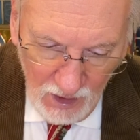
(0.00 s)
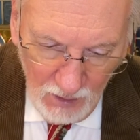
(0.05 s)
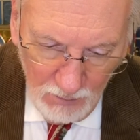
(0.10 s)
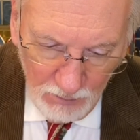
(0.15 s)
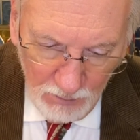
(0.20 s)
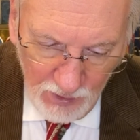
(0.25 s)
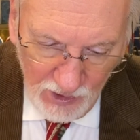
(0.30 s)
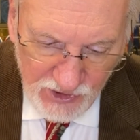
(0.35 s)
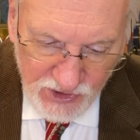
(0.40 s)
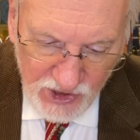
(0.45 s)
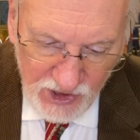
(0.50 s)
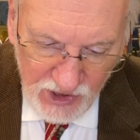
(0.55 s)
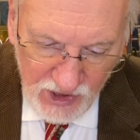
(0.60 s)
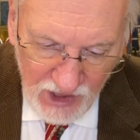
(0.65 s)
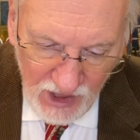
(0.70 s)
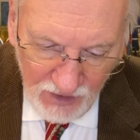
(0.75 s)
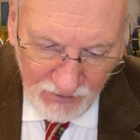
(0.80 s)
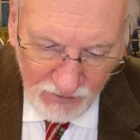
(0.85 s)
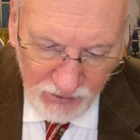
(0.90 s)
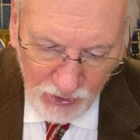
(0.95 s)
but she
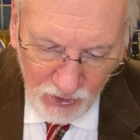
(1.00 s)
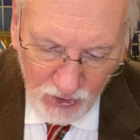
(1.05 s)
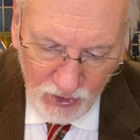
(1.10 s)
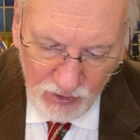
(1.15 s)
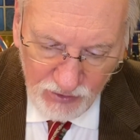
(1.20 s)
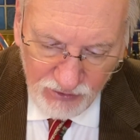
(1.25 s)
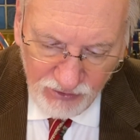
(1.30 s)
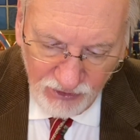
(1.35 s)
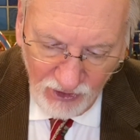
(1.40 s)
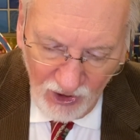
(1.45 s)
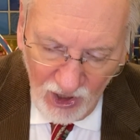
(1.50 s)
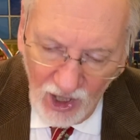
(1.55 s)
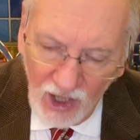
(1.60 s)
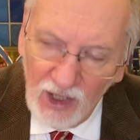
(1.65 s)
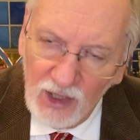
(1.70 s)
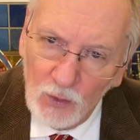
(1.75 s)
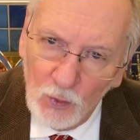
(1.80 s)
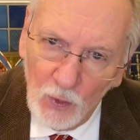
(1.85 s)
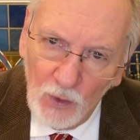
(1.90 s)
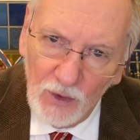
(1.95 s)
never could
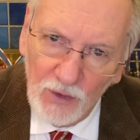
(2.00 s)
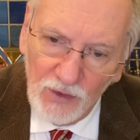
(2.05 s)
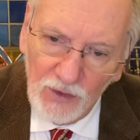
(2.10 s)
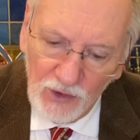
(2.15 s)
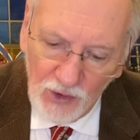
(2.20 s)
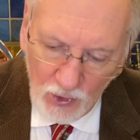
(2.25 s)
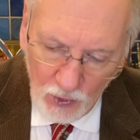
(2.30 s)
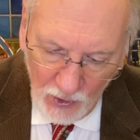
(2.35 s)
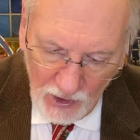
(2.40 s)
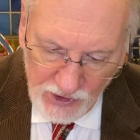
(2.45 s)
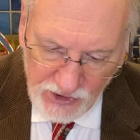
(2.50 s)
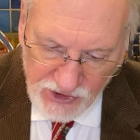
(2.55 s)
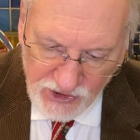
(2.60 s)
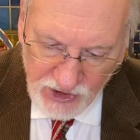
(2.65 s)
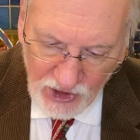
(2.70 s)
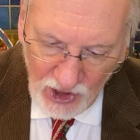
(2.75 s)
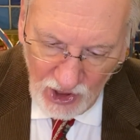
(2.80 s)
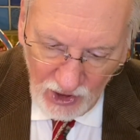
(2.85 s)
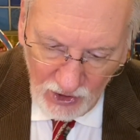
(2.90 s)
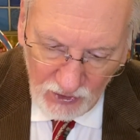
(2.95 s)
find where the Christ
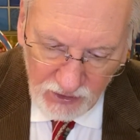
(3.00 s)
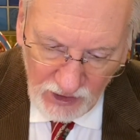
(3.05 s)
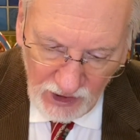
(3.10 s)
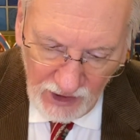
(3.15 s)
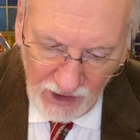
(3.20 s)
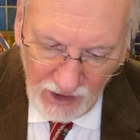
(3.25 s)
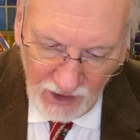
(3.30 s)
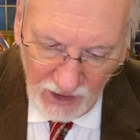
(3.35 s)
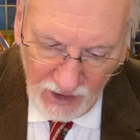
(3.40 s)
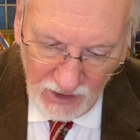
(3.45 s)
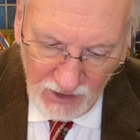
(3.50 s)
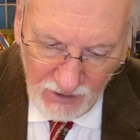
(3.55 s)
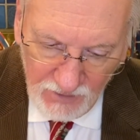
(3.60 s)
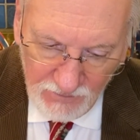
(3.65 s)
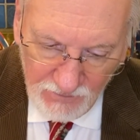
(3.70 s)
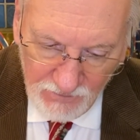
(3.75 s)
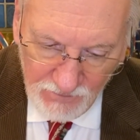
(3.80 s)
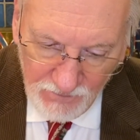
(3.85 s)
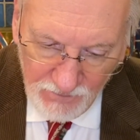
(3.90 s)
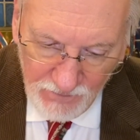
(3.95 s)
child lay.
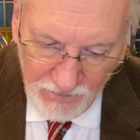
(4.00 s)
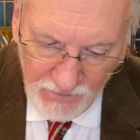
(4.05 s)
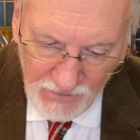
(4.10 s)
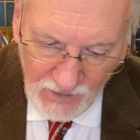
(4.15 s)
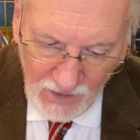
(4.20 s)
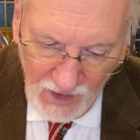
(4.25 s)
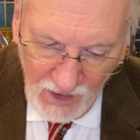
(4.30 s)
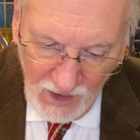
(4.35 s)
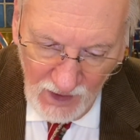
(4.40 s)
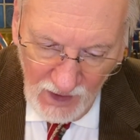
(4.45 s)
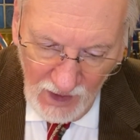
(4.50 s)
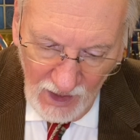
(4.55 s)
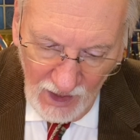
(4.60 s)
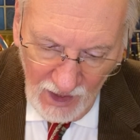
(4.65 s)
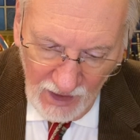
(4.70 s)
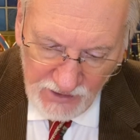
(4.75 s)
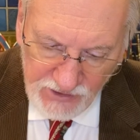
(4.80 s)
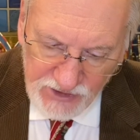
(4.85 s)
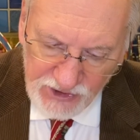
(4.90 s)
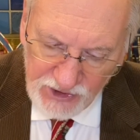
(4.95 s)

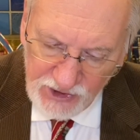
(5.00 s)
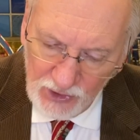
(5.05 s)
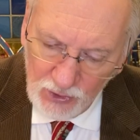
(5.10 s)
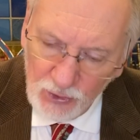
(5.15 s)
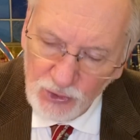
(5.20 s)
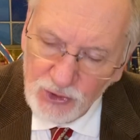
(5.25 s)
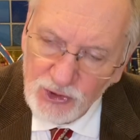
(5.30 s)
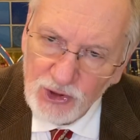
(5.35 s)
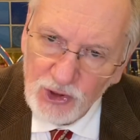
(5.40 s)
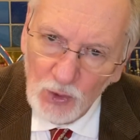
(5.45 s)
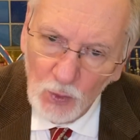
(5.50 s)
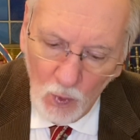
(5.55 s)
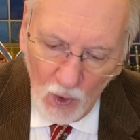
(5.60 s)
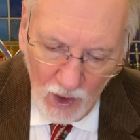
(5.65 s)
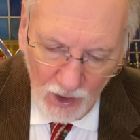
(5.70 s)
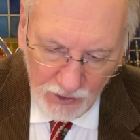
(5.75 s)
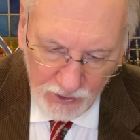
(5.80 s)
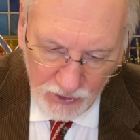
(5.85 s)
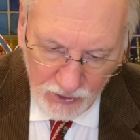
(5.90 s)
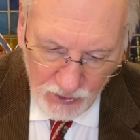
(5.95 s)
And still she
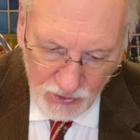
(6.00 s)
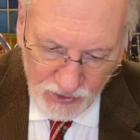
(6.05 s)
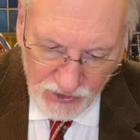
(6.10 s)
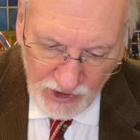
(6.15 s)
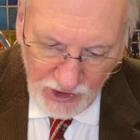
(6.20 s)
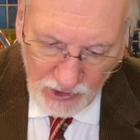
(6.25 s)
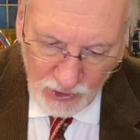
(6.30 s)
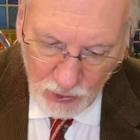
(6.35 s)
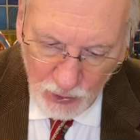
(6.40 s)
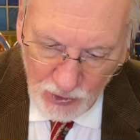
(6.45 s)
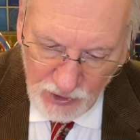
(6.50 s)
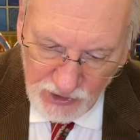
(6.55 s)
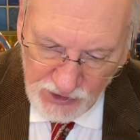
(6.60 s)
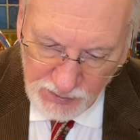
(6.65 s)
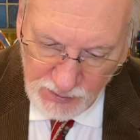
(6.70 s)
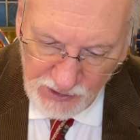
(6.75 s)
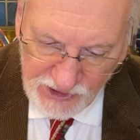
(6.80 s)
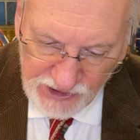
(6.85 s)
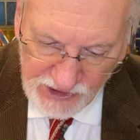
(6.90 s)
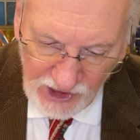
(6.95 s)
wanders at
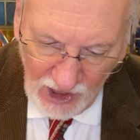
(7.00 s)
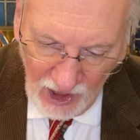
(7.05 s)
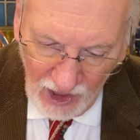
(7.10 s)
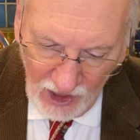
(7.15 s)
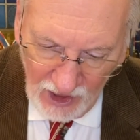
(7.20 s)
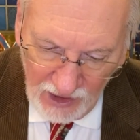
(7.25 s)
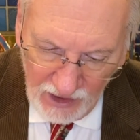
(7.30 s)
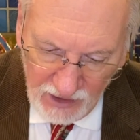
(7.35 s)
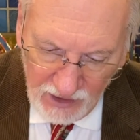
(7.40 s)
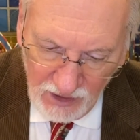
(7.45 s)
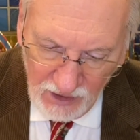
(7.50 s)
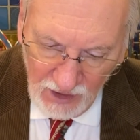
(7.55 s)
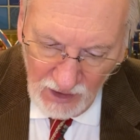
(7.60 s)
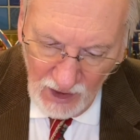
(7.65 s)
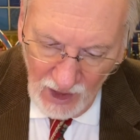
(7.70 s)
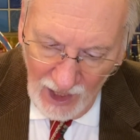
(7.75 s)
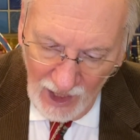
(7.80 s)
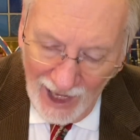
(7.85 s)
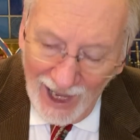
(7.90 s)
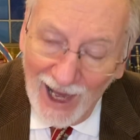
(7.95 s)
Christmas tide,
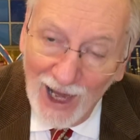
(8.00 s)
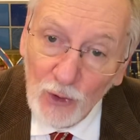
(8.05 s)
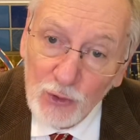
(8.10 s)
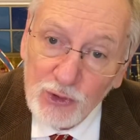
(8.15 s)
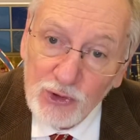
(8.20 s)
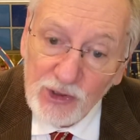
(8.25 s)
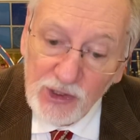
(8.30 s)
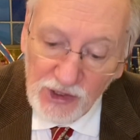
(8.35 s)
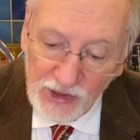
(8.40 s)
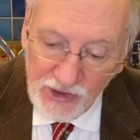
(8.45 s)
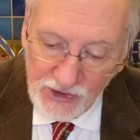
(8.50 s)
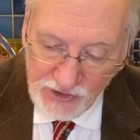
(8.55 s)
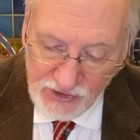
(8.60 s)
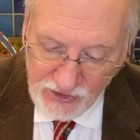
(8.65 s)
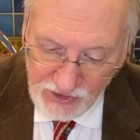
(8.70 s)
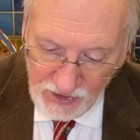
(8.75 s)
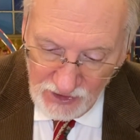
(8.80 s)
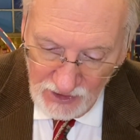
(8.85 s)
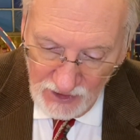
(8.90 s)
houseless,